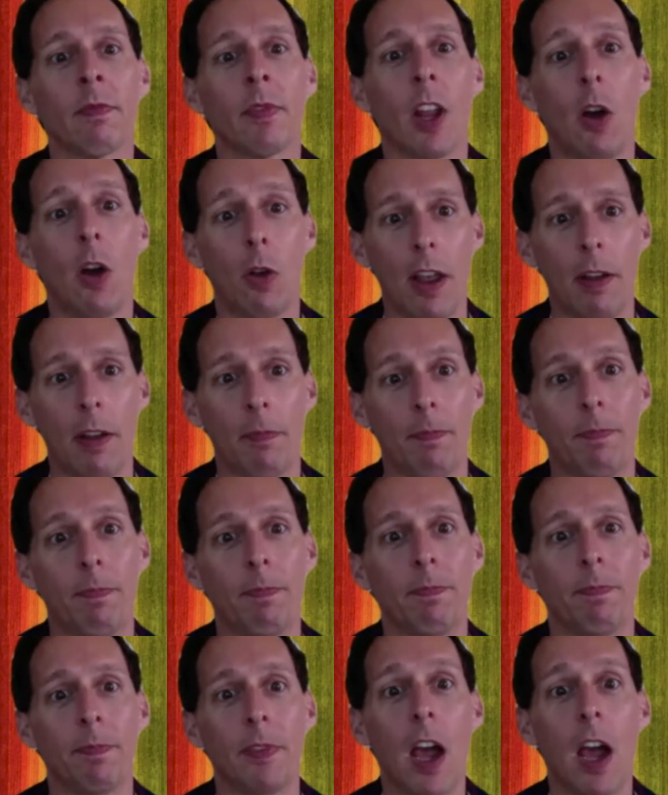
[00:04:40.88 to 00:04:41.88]
Okay,
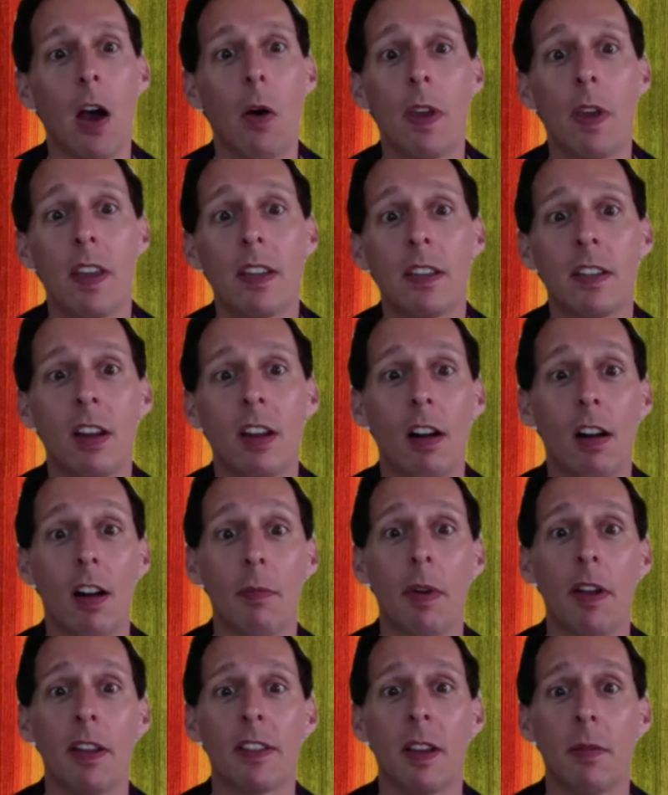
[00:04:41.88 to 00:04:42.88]
now we get to talk
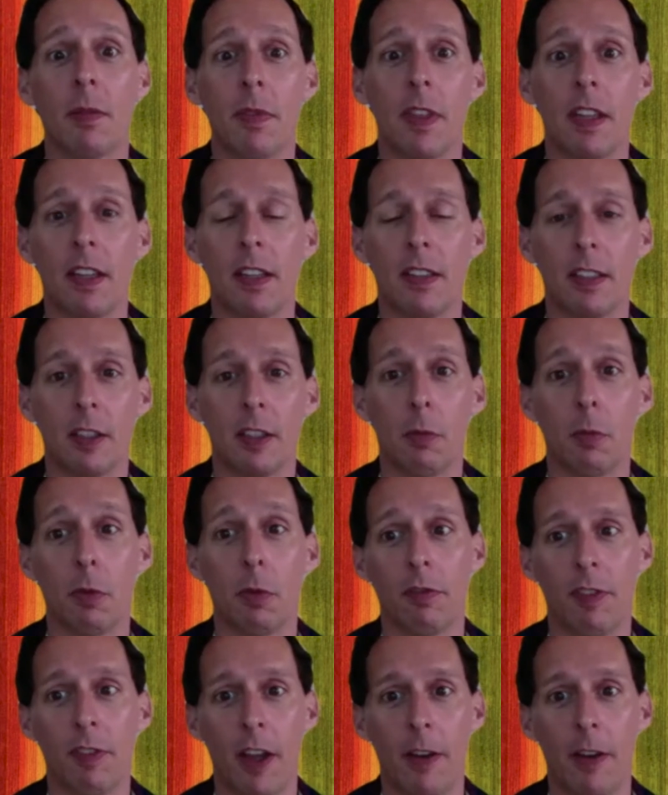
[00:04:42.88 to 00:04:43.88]
about something a little
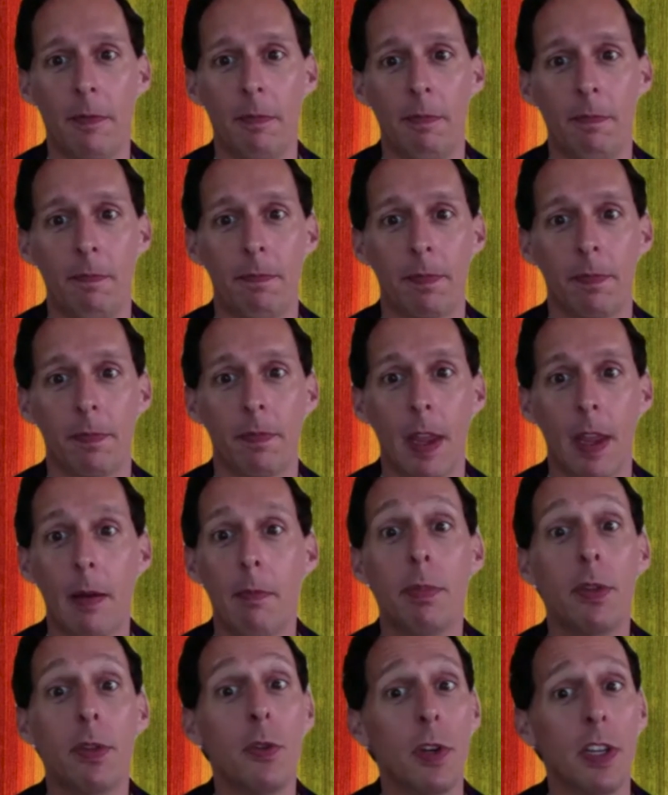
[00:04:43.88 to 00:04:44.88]
more fun,
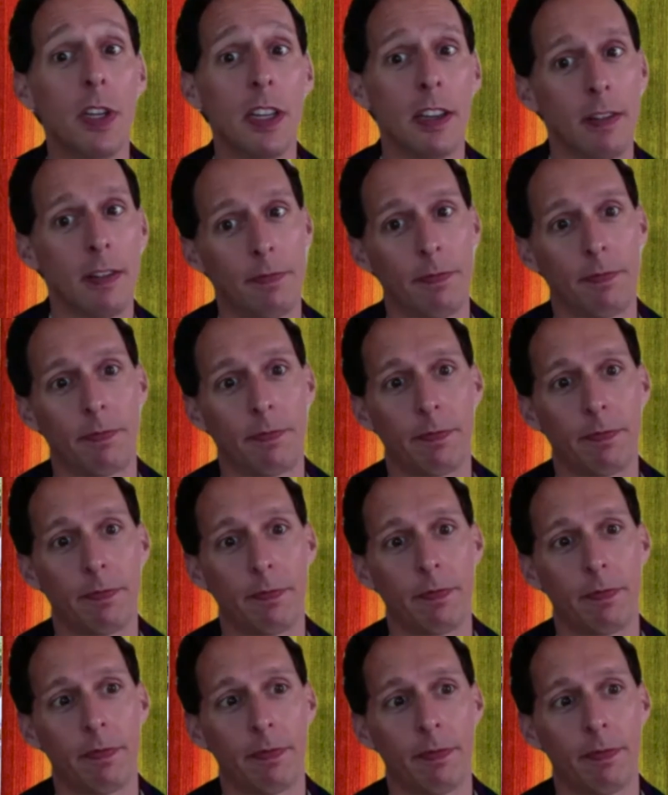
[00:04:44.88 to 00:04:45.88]
beauty.
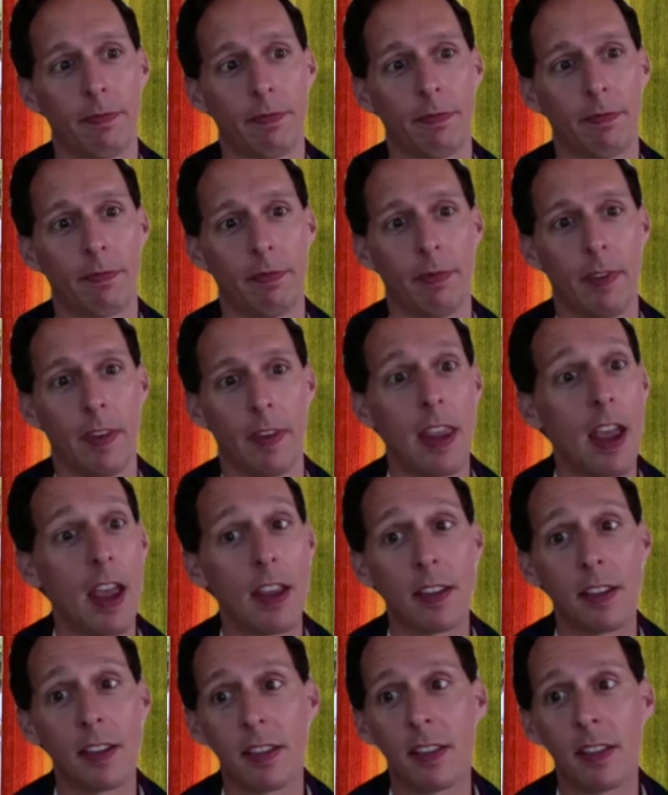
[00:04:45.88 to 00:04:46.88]

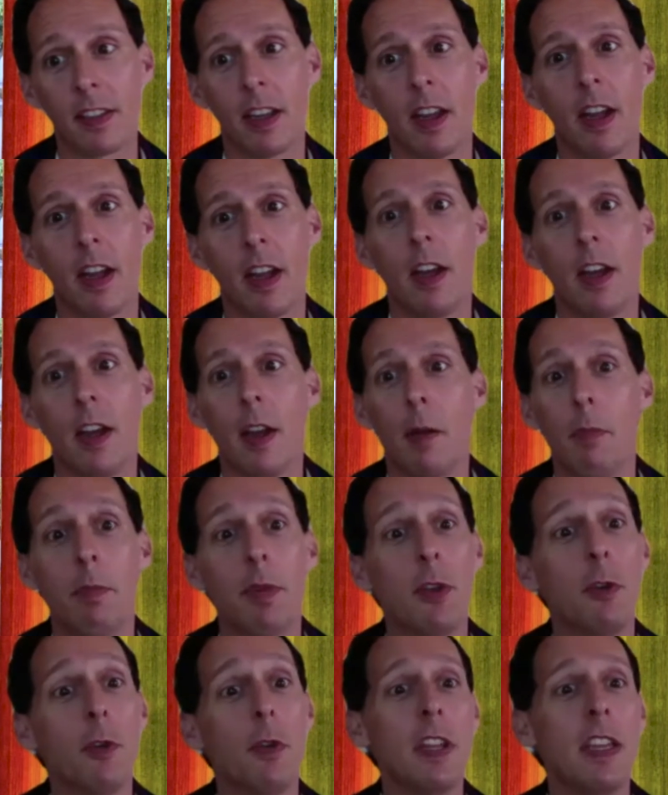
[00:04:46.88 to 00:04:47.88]
Yes,
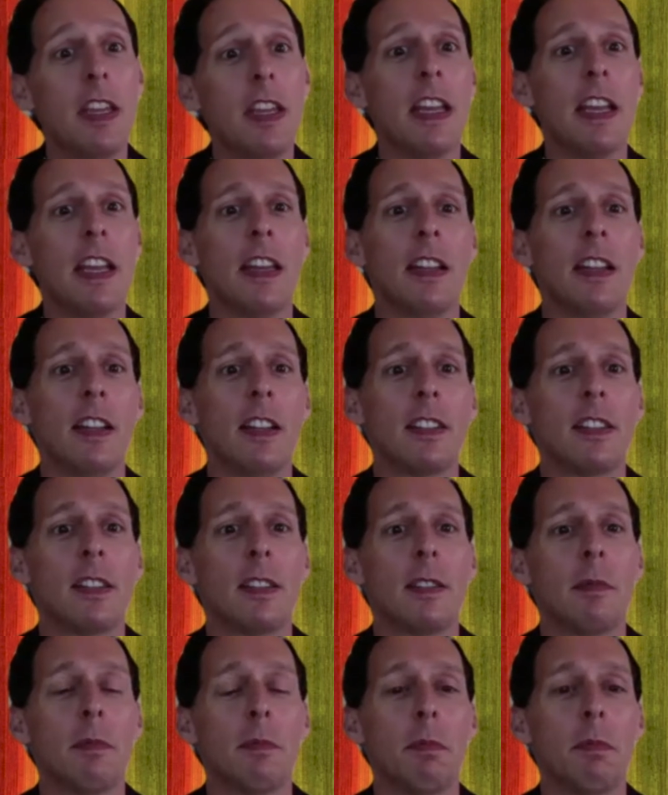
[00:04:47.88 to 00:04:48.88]
beauty in
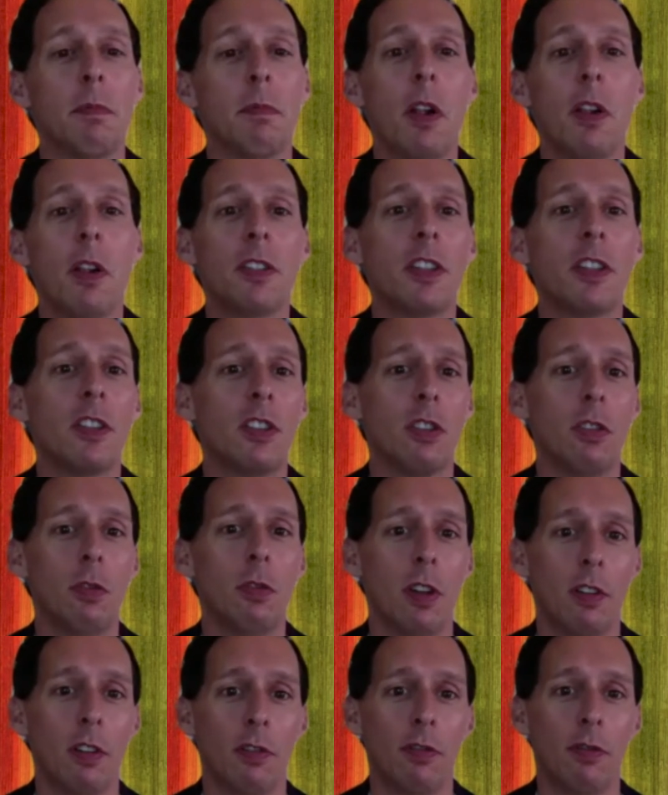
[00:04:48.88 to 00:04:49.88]
its
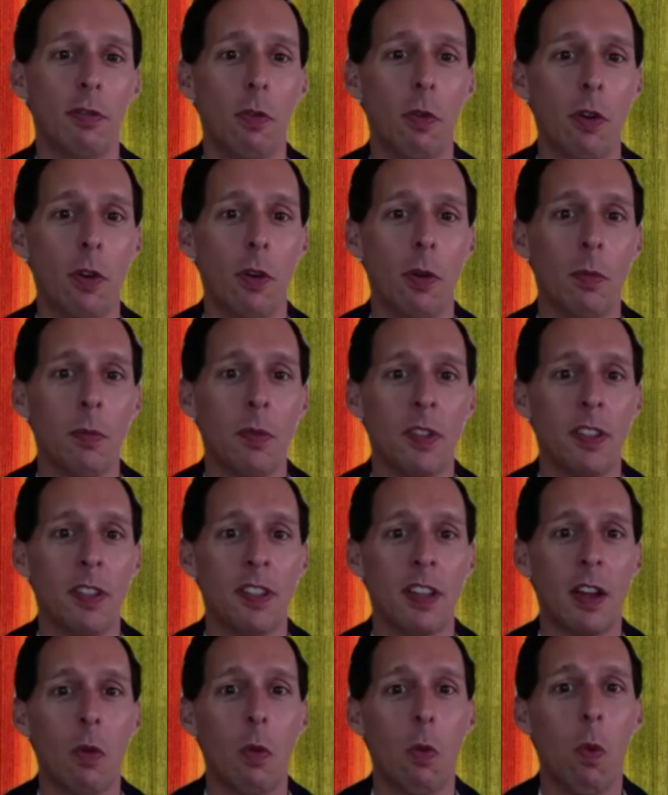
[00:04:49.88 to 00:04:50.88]
multitude of forms is
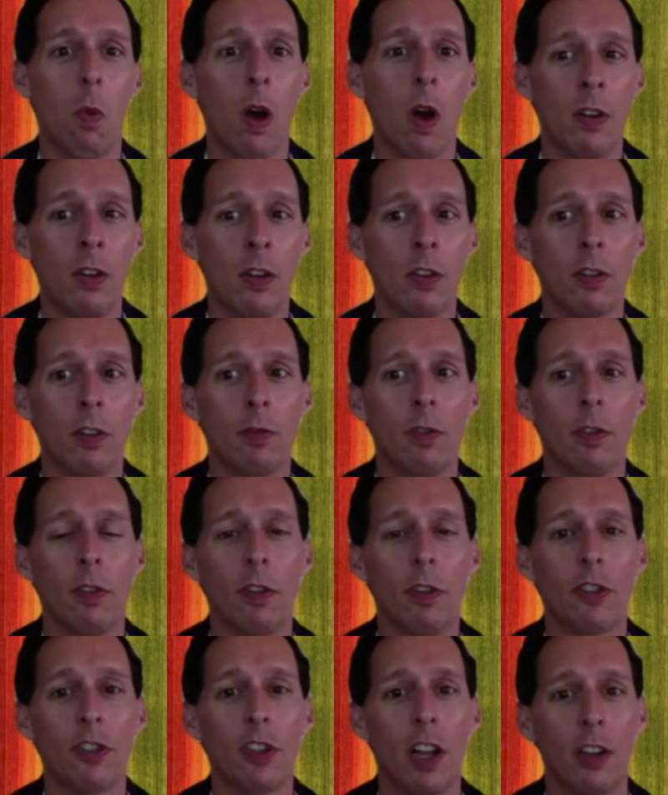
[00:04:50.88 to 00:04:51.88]
a
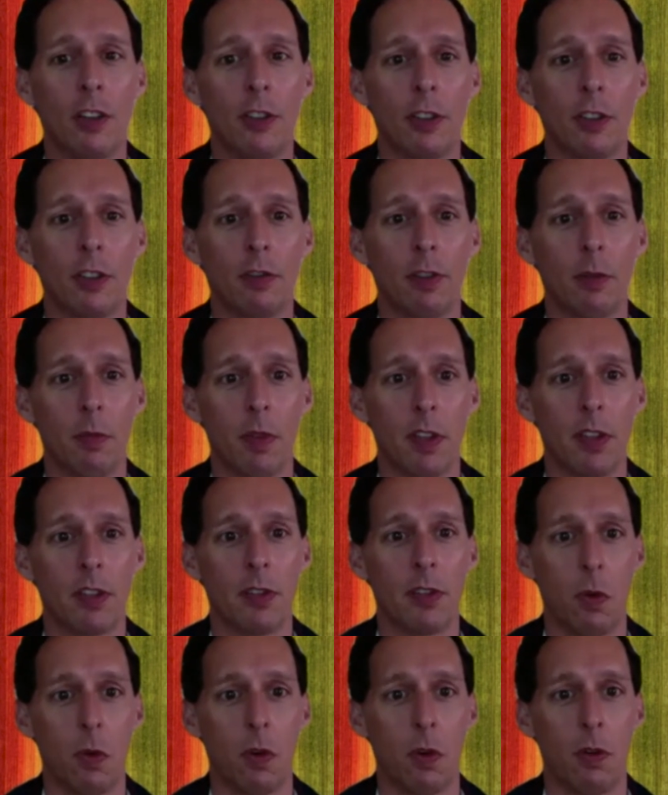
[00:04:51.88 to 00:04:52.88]
wonderful shelter from the
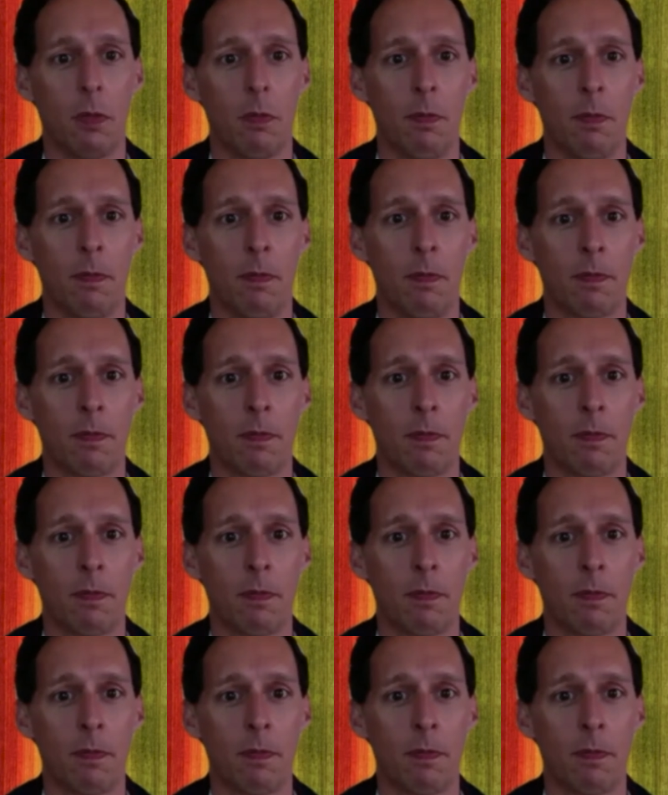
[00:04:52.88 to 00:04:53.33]
storm.